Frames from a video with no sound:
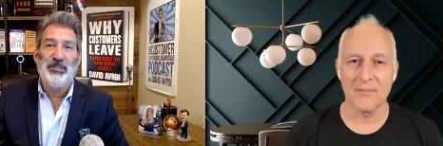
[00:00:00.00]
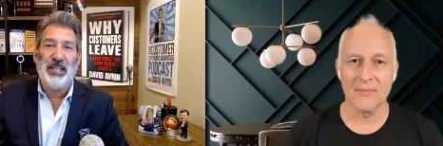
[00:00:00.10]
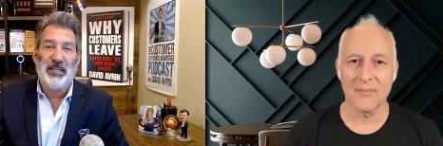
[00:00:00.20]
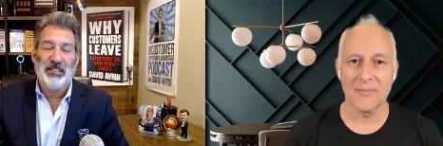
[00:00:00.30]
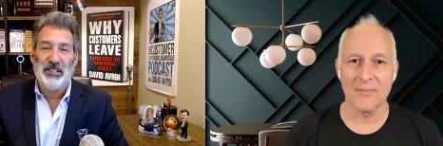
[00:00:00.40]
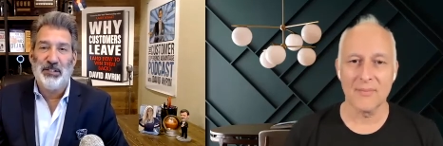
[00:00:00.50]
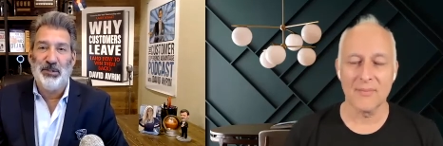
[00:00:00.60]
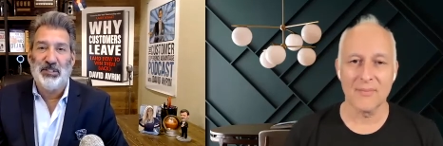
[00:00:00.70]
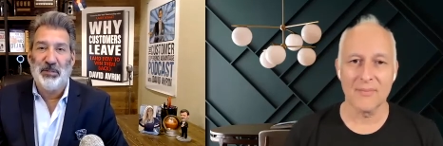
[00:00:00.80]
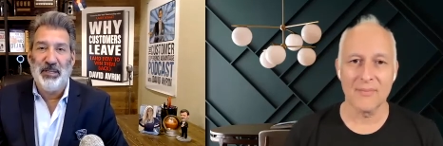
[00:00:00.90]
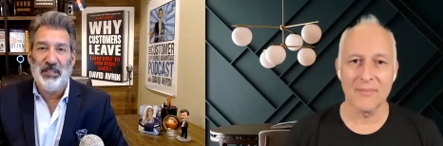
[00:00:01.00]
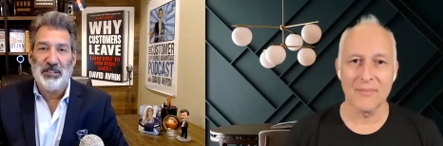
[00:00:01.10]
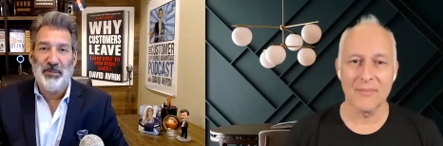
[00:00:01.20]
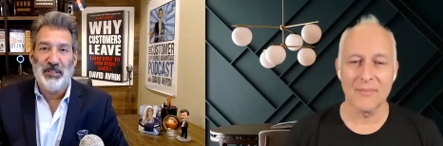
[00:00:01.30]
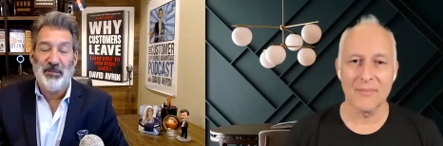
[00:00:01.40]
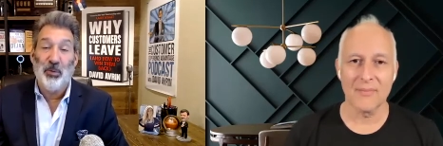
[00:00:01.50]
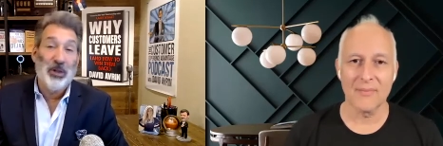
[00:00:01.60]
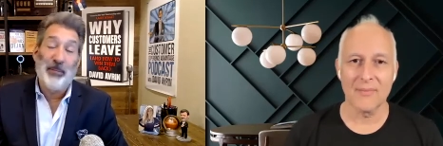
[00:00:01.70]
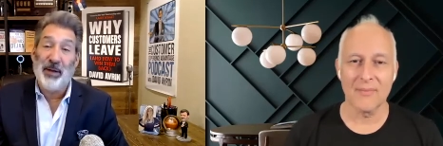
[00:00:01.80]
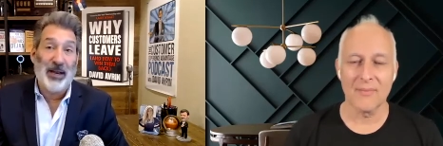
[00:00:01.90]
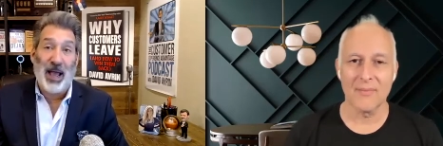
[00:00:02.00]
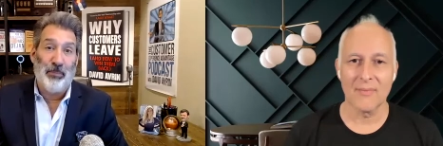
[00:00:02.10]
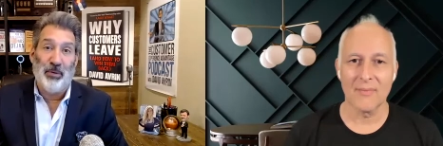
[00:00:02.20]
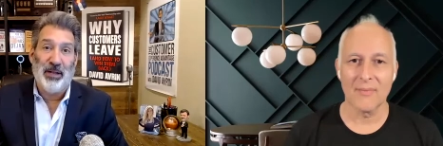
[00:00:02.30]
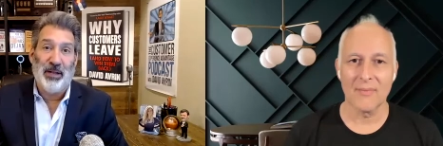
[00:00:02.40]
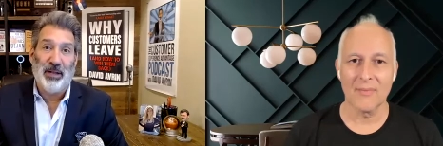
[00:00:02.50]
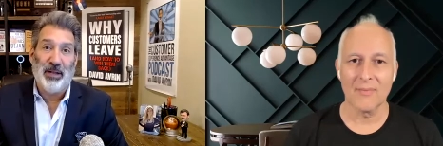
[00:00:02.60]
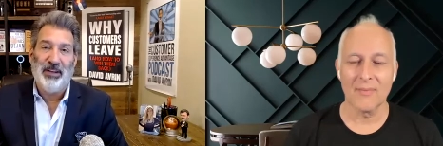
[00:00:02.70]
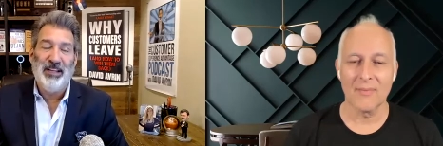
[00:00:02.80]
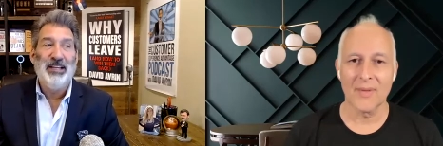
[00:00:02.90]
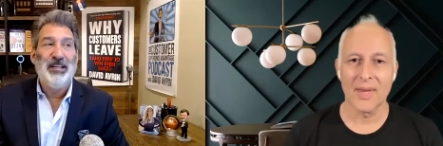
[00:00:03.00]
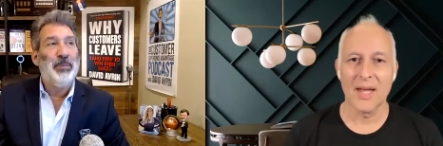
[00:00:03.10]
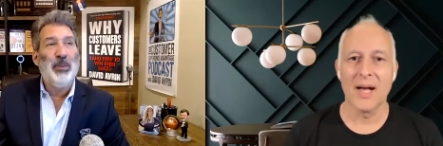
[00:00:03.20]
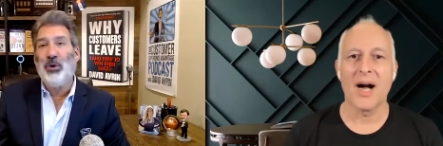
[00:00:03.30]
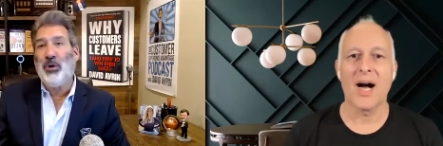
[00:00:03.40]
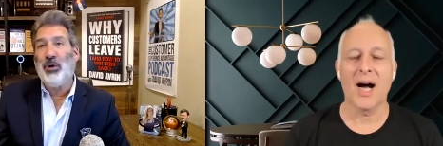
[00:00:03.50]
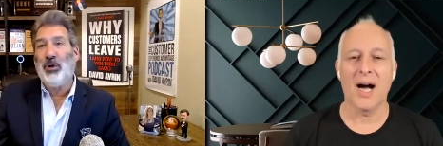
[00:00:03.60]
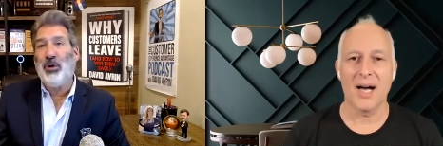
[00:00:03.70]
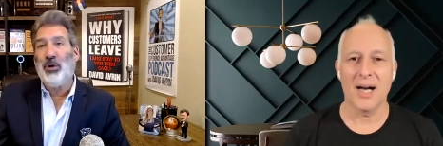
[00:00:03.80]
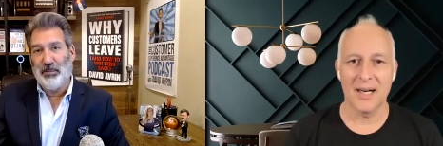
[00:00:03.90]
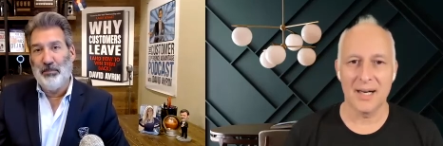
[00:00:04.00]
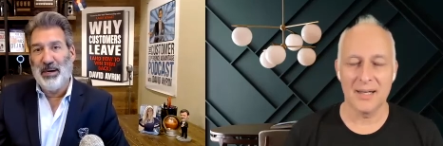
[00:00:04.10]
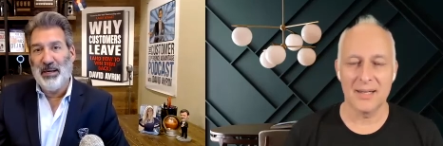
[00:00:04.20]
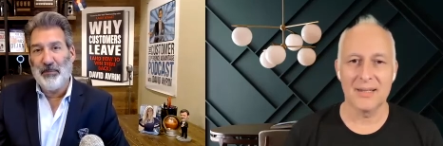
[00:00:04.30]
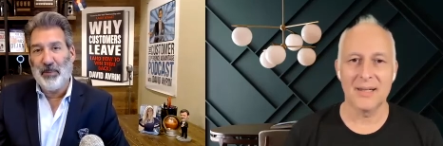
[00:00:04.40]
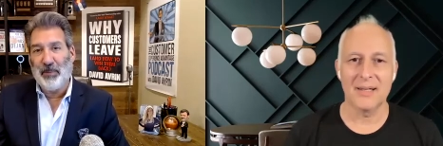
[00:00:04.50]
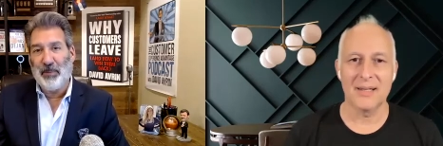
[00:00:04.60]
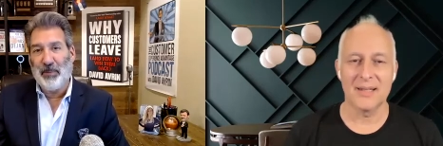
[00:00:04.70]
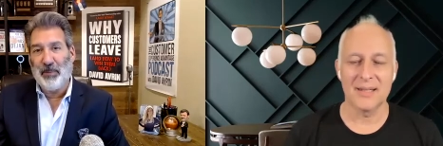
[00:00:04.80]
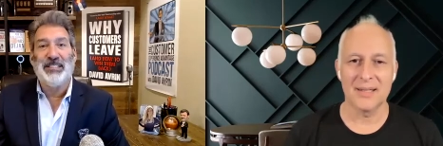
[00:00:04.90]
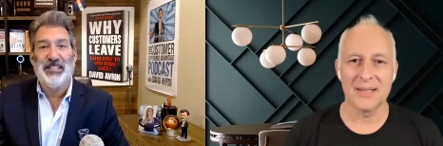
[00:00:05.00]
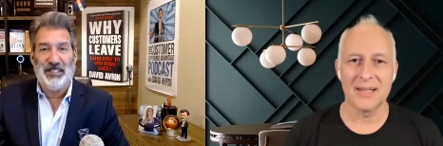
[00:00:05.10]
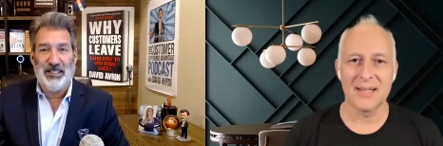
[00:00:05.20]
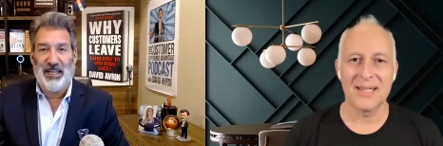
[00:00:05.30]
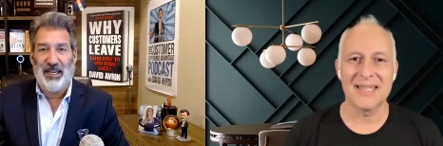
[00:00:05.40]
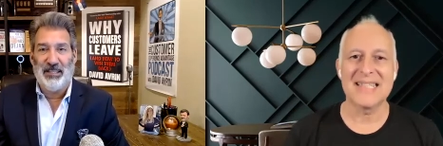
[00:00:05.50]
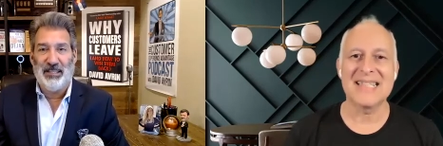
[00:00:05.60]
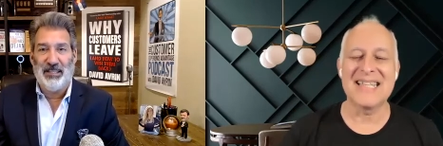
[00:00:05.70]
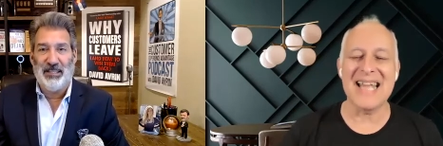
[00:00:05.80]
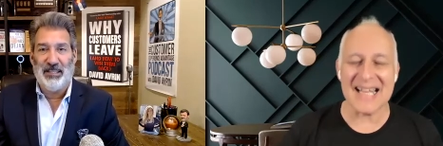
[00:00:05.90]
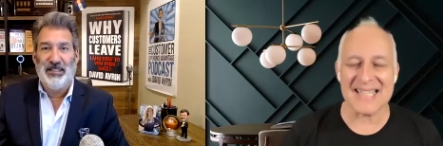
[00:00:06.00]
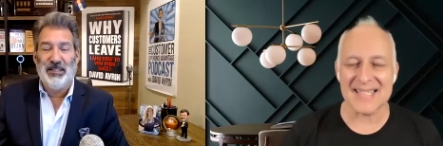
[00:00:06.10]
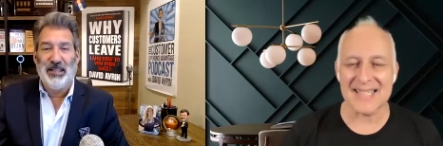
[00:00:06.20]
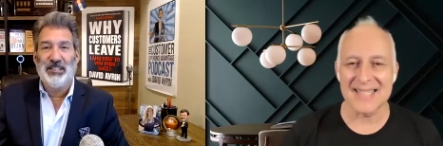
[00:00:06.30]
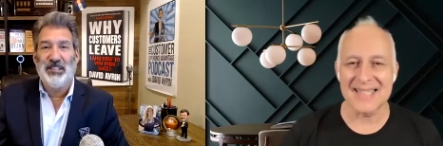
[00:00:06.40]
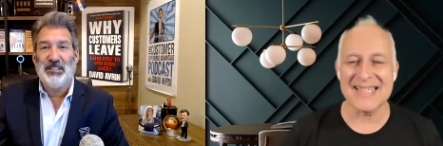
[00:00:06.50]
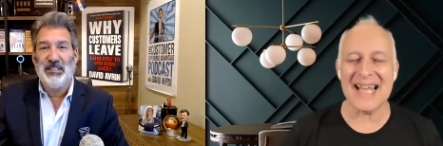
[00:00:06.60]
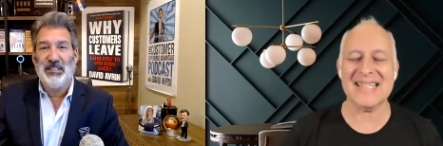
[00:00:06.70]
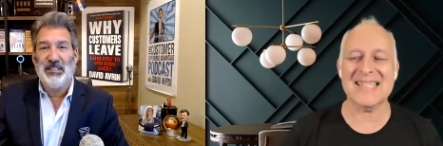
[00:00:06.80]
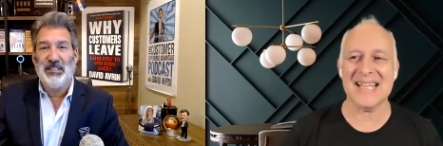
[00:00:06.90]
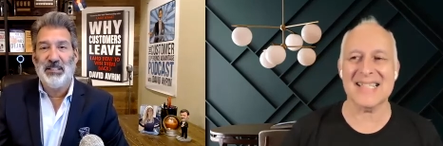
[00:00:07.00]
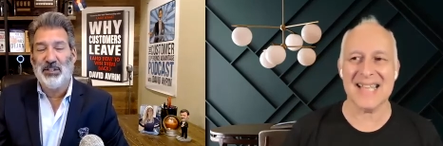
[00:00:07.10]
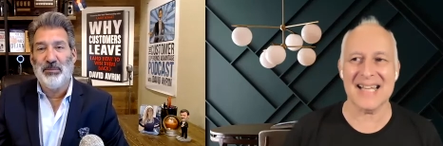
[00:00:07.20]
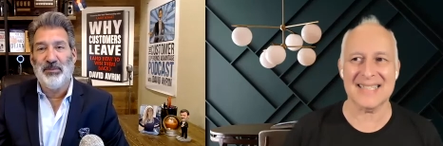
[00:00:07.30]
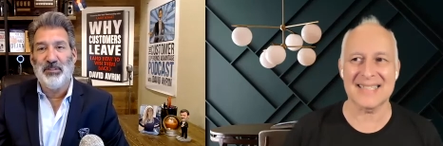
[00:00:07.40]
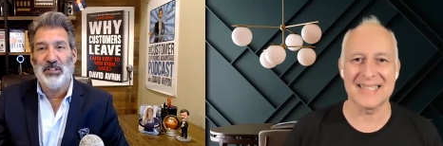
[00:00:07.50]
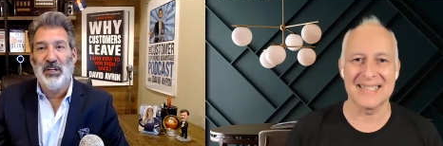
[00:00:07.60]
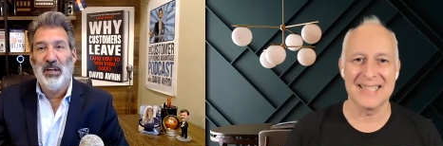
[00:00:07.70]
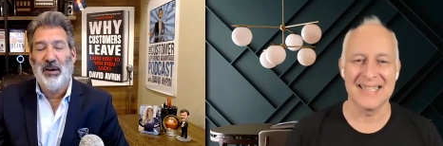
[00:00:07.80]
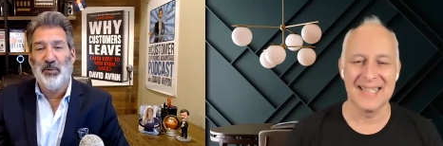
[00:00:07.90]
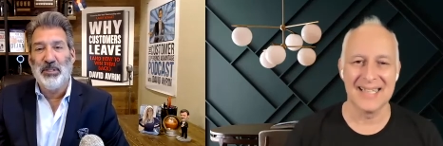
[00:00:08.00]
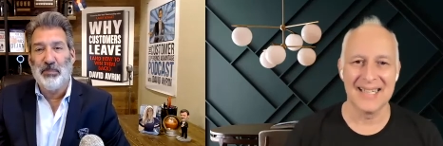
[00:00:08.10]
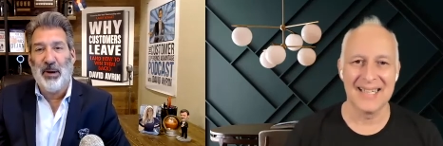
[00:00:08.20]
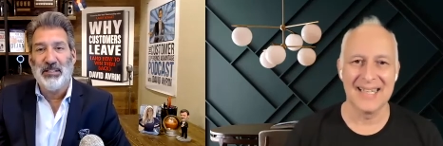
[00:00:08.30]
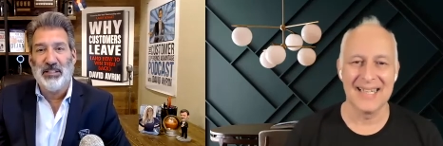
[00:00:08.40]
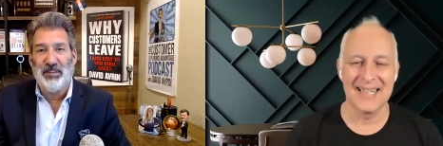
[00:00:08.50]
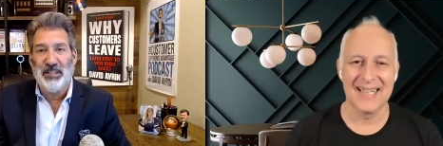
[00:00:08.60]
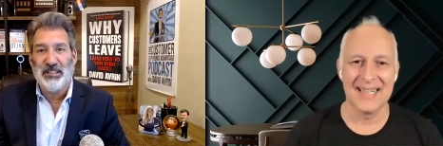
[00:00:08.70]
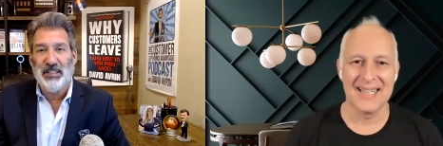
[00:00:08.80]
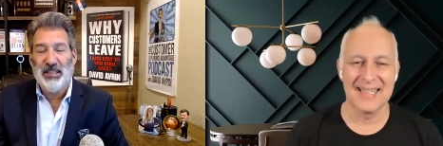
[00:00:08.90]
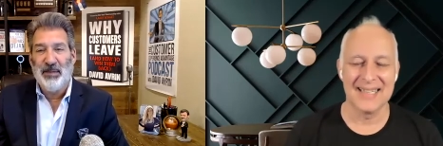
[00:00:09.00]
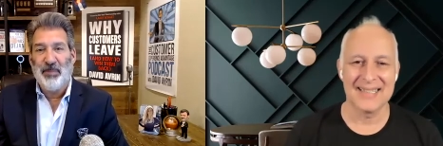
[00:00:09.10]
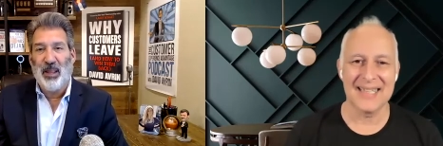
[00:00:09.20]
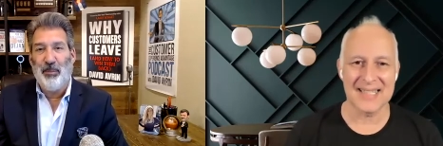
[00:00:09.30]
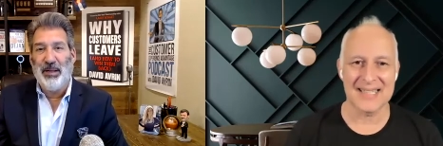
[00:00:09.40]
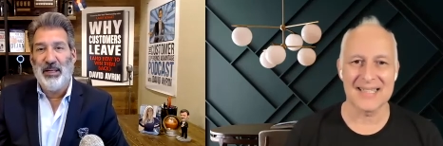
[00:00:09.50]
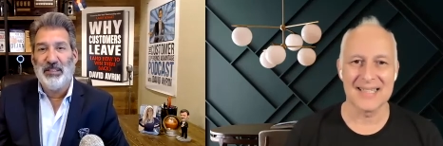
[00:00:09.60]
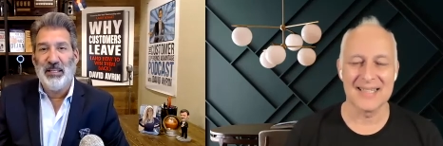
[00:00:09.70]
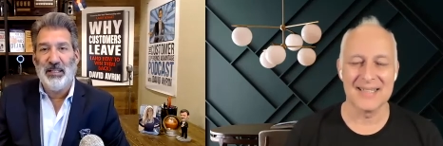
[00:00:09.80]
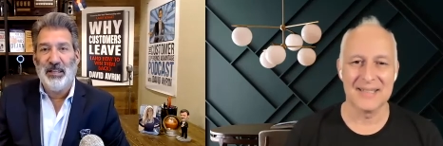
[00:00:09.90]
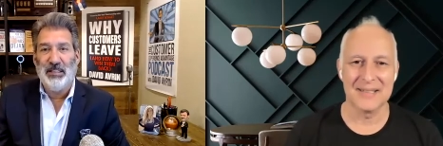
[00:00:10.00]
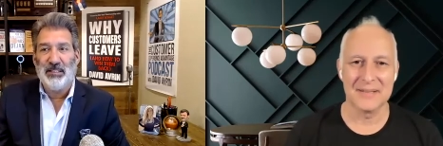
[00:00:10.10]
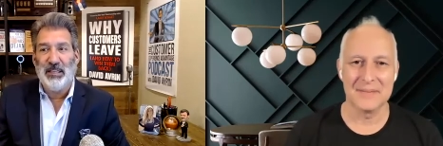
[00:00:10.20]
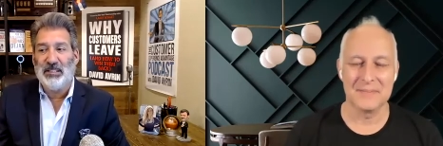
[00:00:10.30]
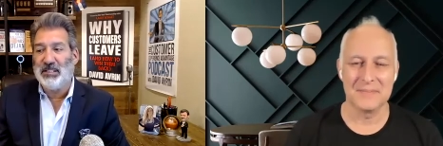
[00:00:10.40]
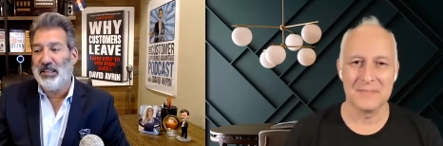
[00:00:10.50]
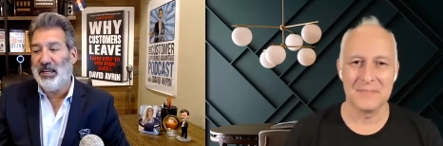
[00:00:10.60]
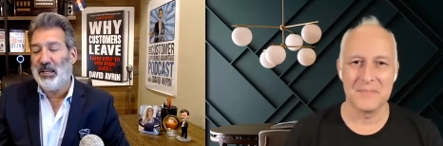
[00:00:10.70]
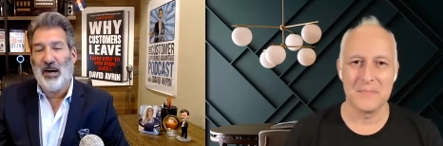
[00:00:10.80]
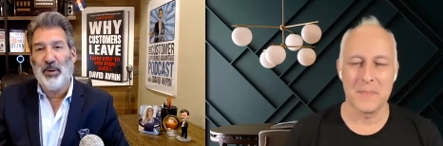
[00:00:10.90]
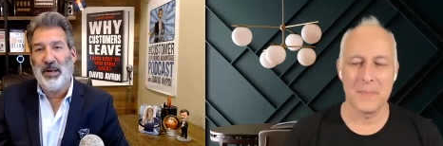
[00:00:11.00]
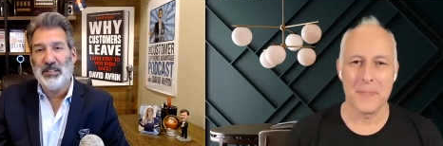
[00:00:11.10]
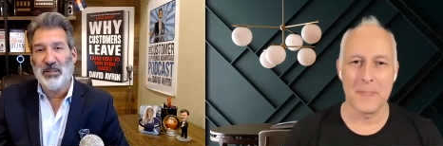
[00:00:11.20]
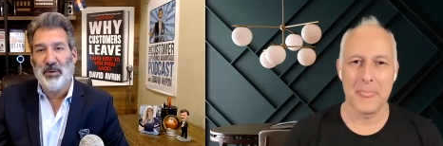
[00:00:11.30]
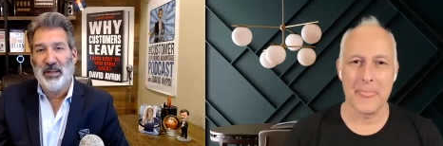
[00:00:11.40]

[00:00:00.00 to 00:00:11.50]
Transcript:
Speaker 1: that as an excuse to be dismissive. Well, I'm not Apple. I can't do it. No, you aren't. But there's lessons in that.
Speaker 2: Yes. Lessons yes, in terms yes, of yes. just
Speaker 1: of responsiveness. I mean, it, it, it, it's incomprehensible that